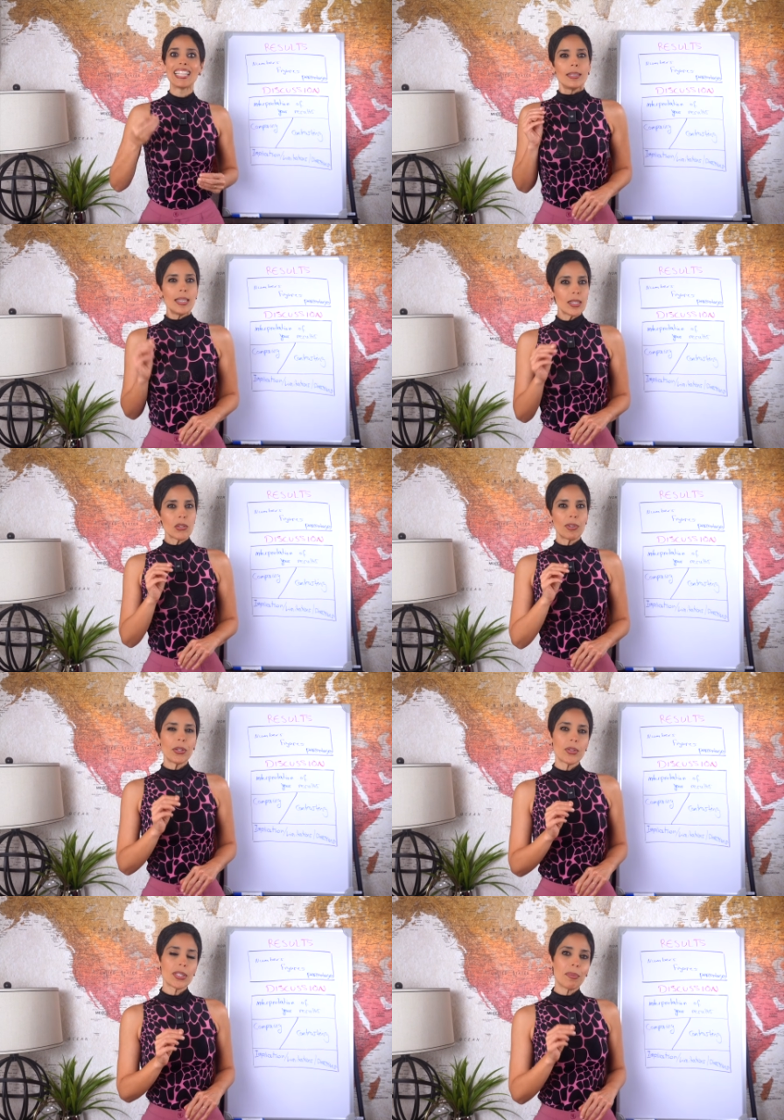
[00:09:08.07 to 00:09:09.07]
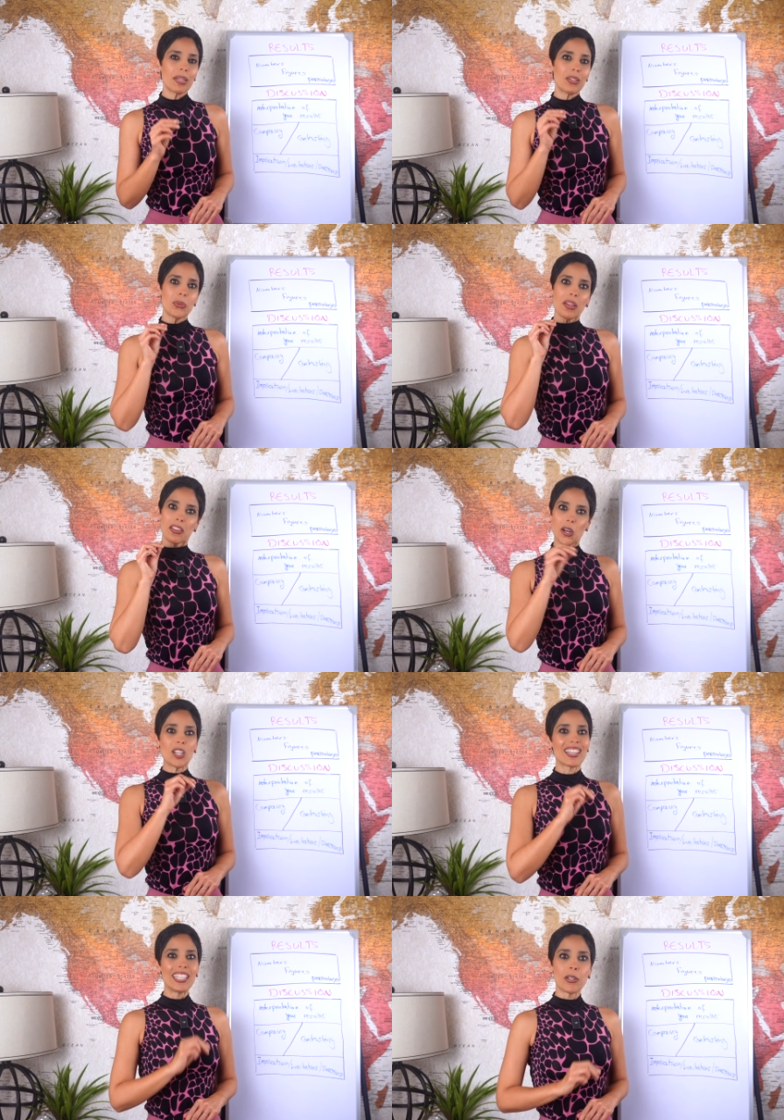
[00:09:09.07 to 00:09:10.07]
This is where you step into a
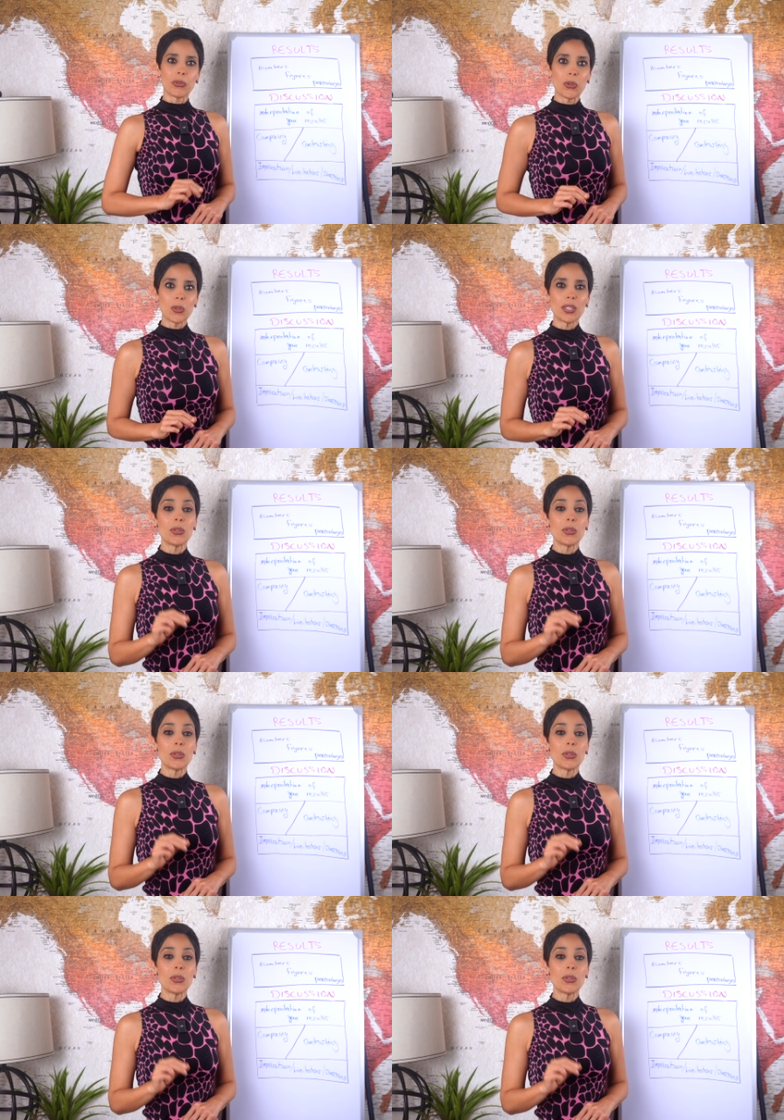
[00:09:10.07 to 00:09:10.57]
thought leader role.